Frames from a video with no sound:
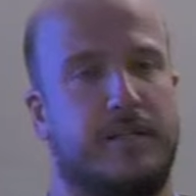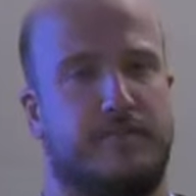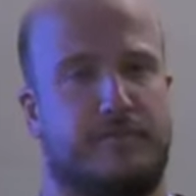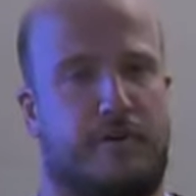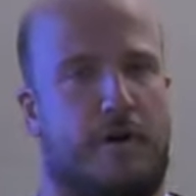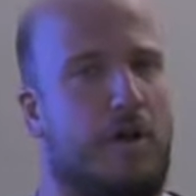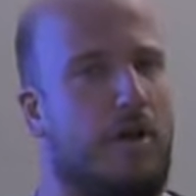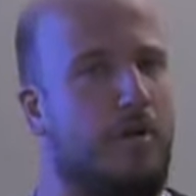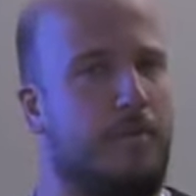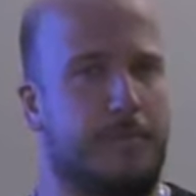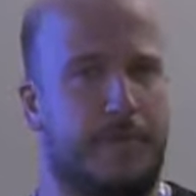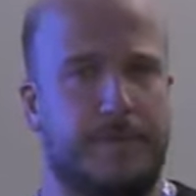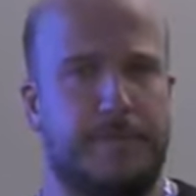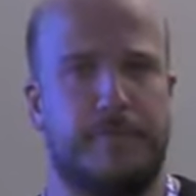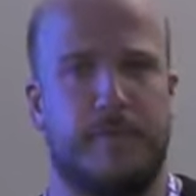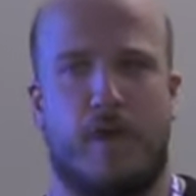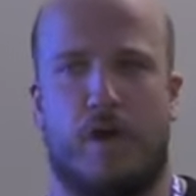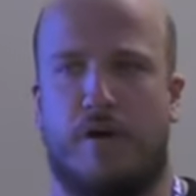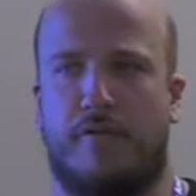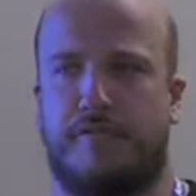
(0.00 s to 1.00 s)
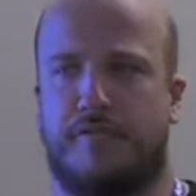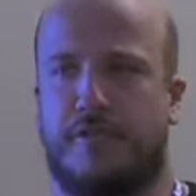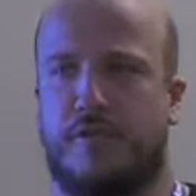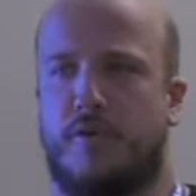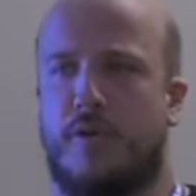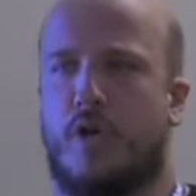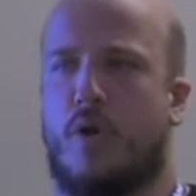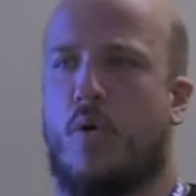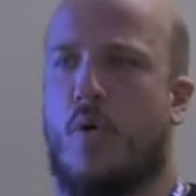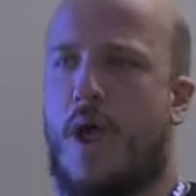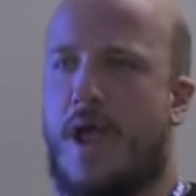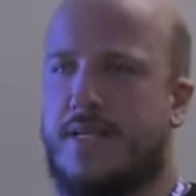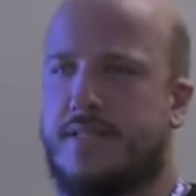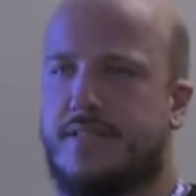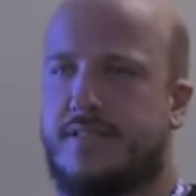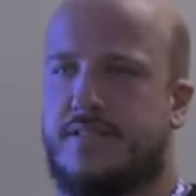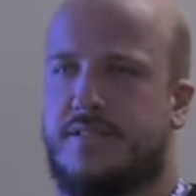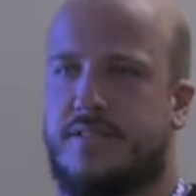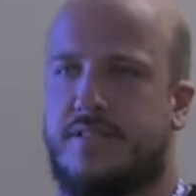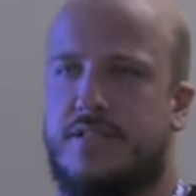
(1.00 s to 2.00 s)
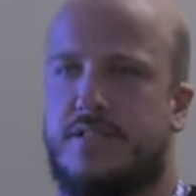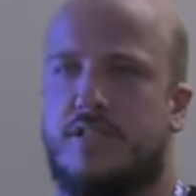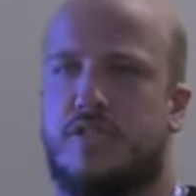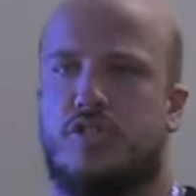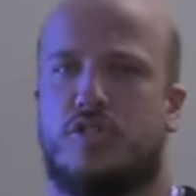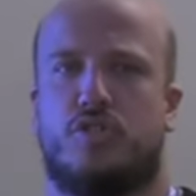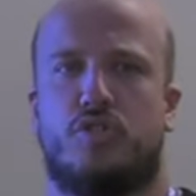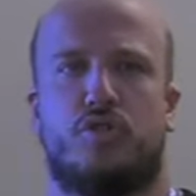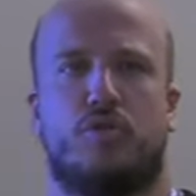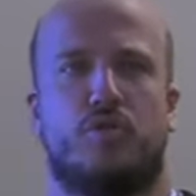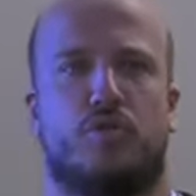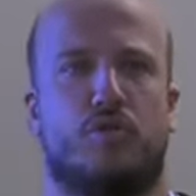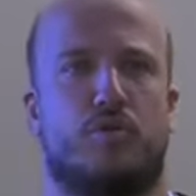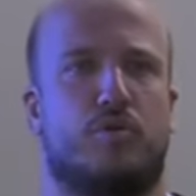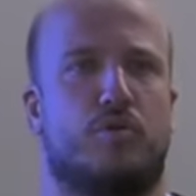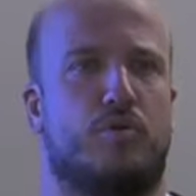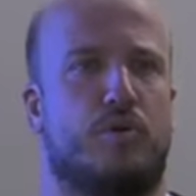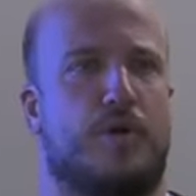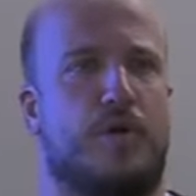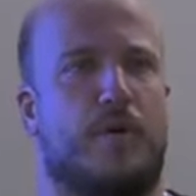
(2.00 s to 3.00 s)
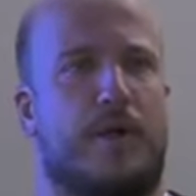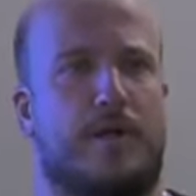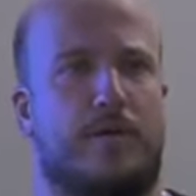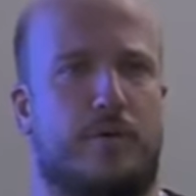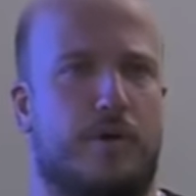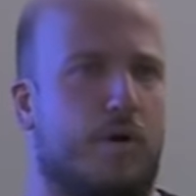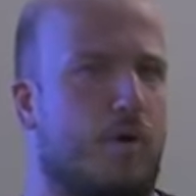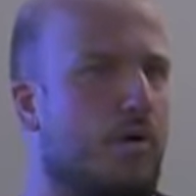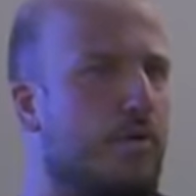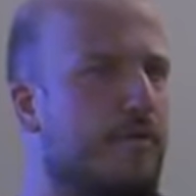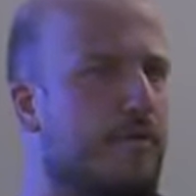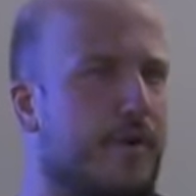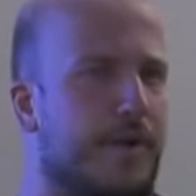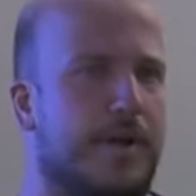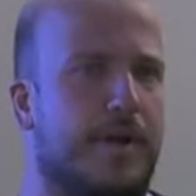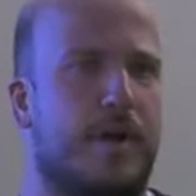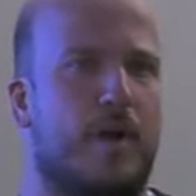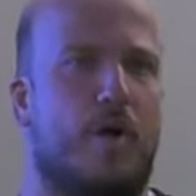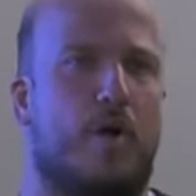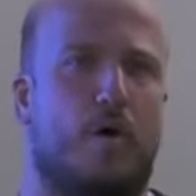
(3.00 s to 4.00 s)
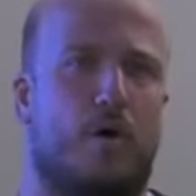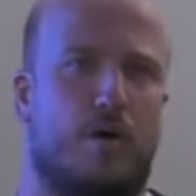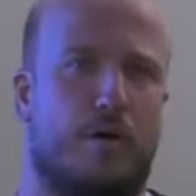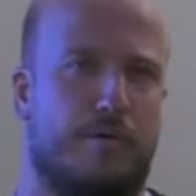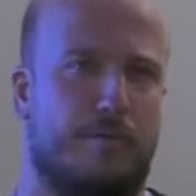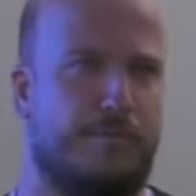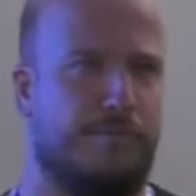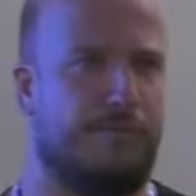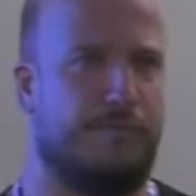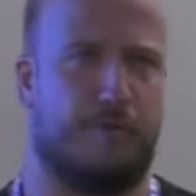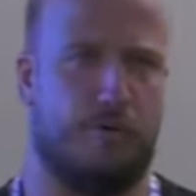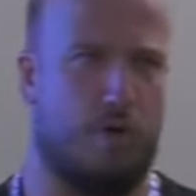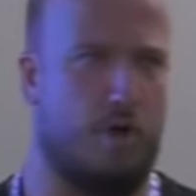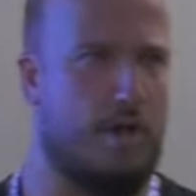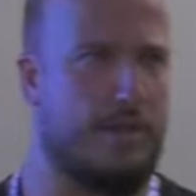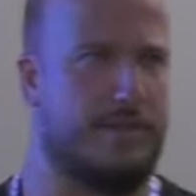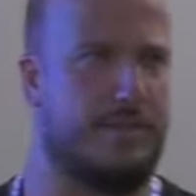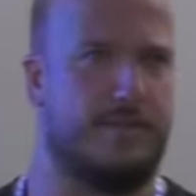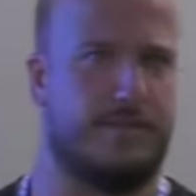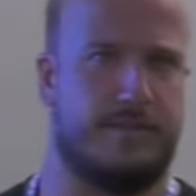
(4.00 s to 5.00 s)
in the volume of the requests to recovery or forgot